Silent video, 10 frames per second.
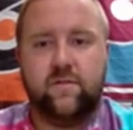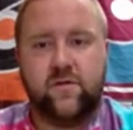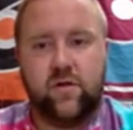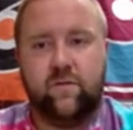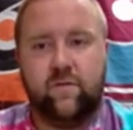
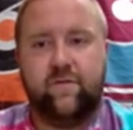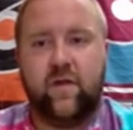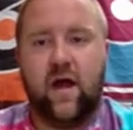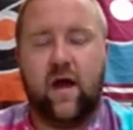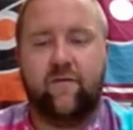So
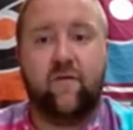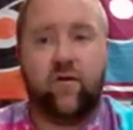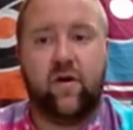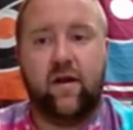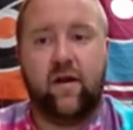
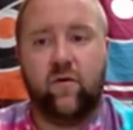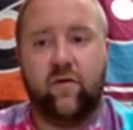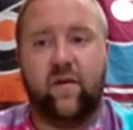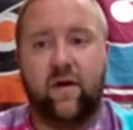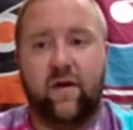594
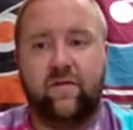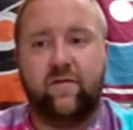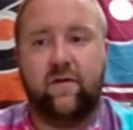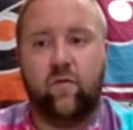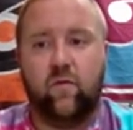divided by
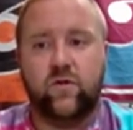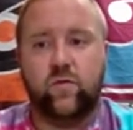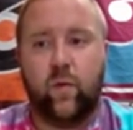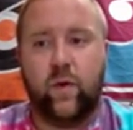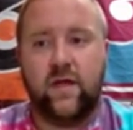54 is what
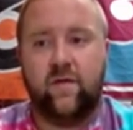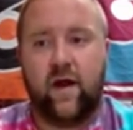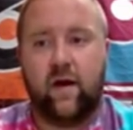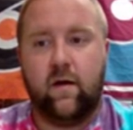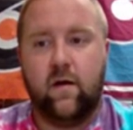we did
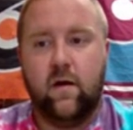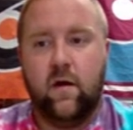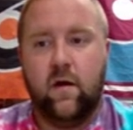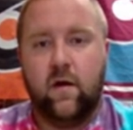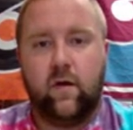there.
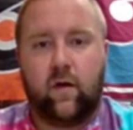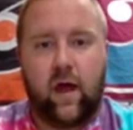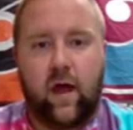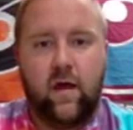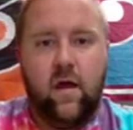
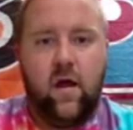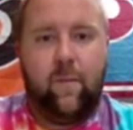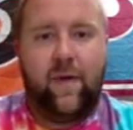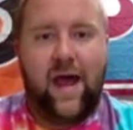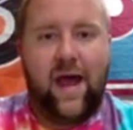Okay.
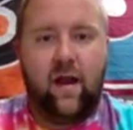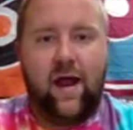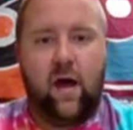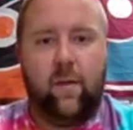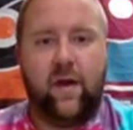About
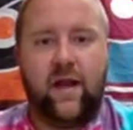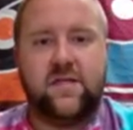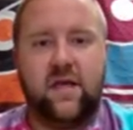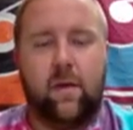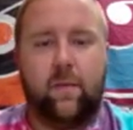how many
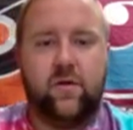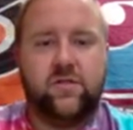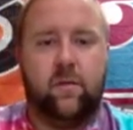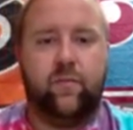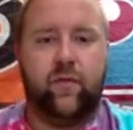team members
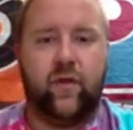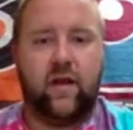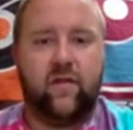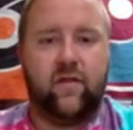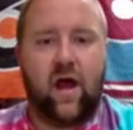complete
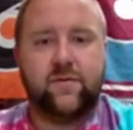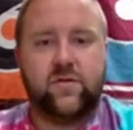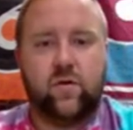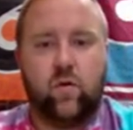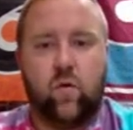the obstacle
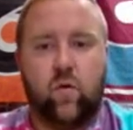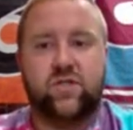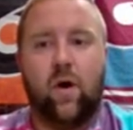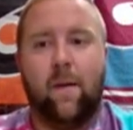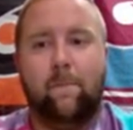course. So
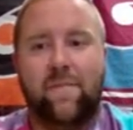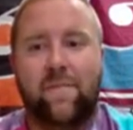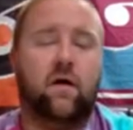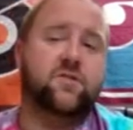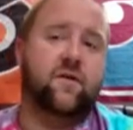
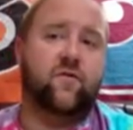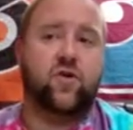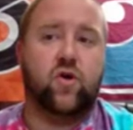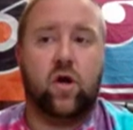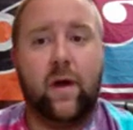about. So if you're
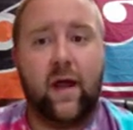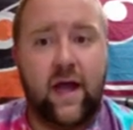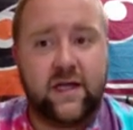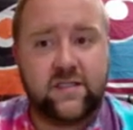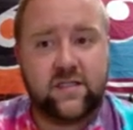talking about
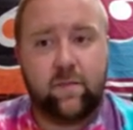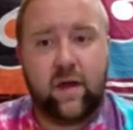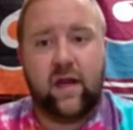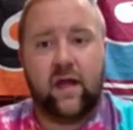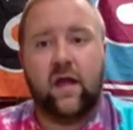
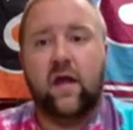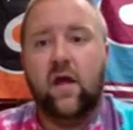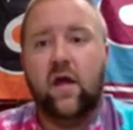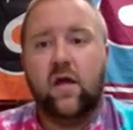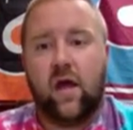estimating,
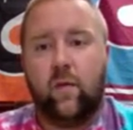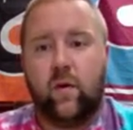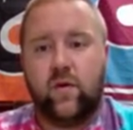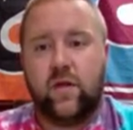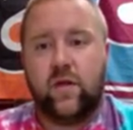okay, we
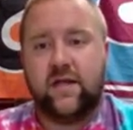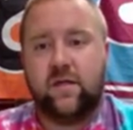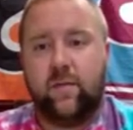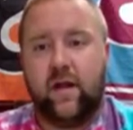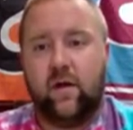did
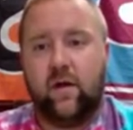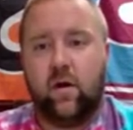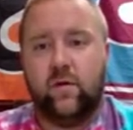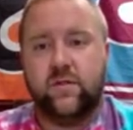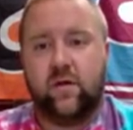estimating where it
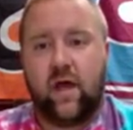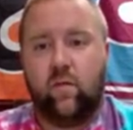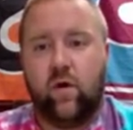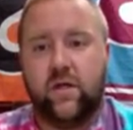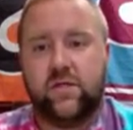was, okay,
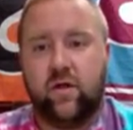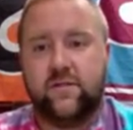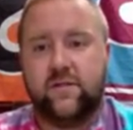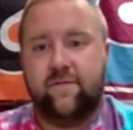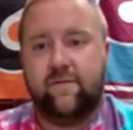what is
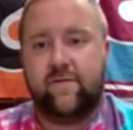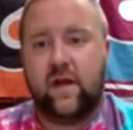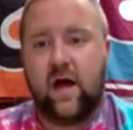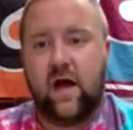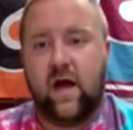close to
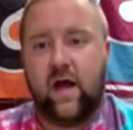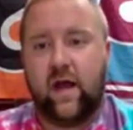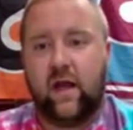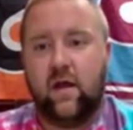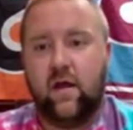
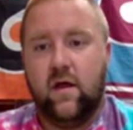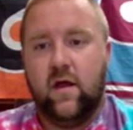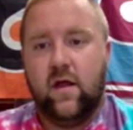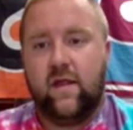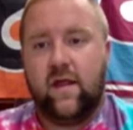59
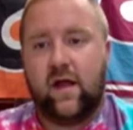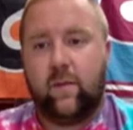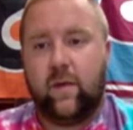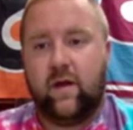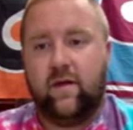that
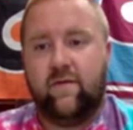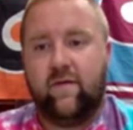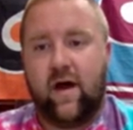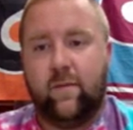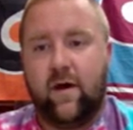can be
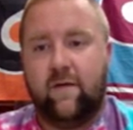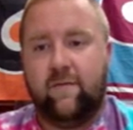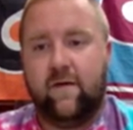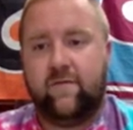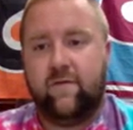divided by
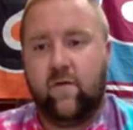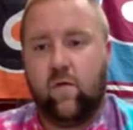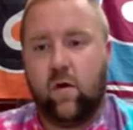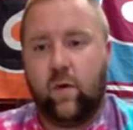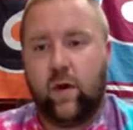
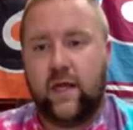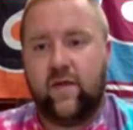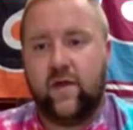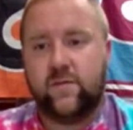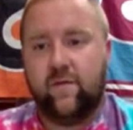54? We did
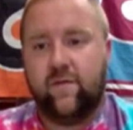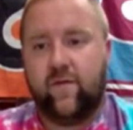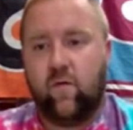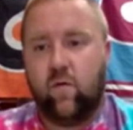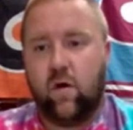this
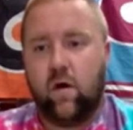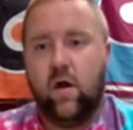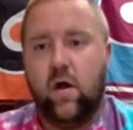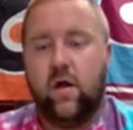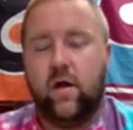before.
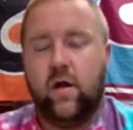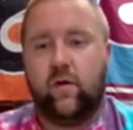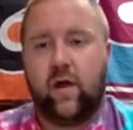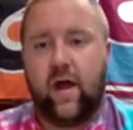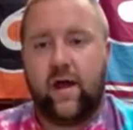
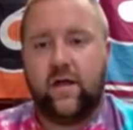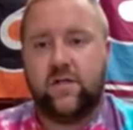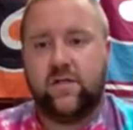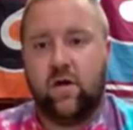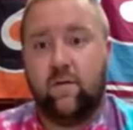Okay. So
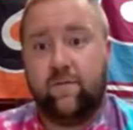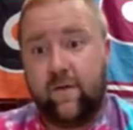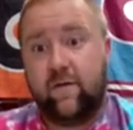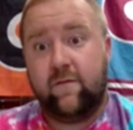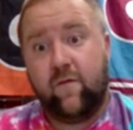
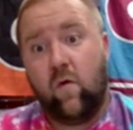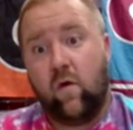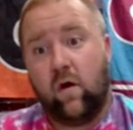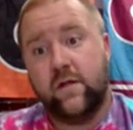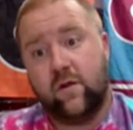54 is
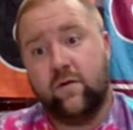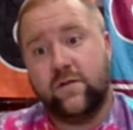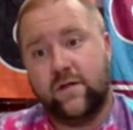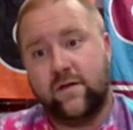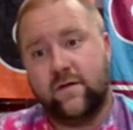close to
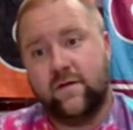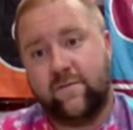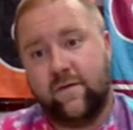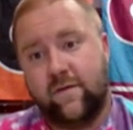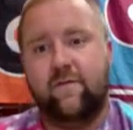54.